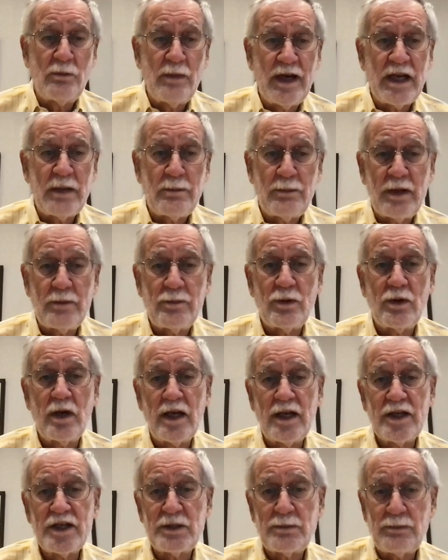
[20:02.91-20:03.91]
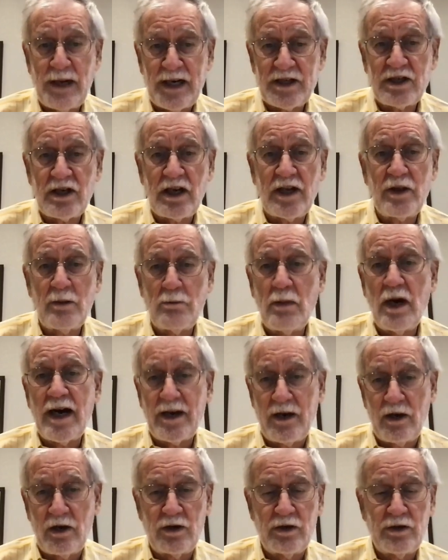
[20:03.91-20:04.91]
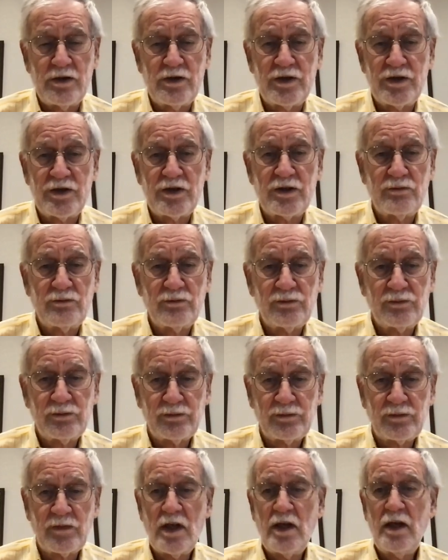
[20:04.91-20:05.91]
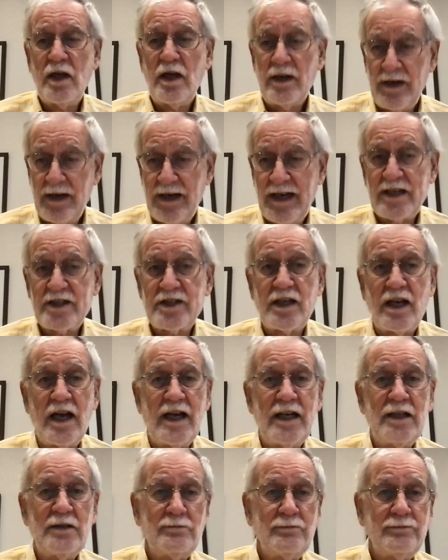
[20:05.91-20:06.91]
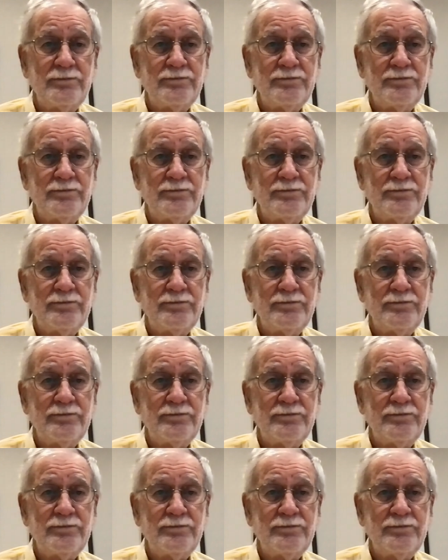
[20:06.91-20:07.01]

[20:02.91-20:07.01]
many people, especially the modelers. Next slide.